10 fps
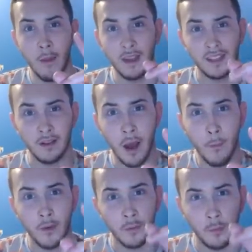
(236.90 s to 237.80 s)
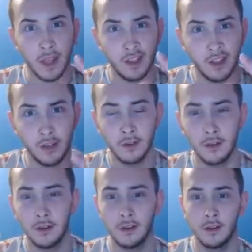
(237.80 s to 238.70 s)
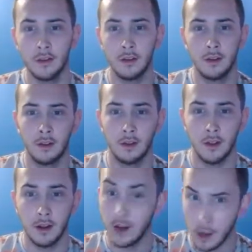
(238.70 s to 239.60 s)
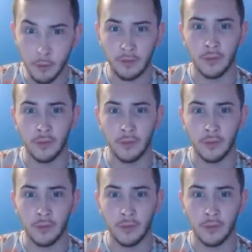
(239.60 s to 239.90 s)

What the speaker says: is numbered, bitch! They're coming for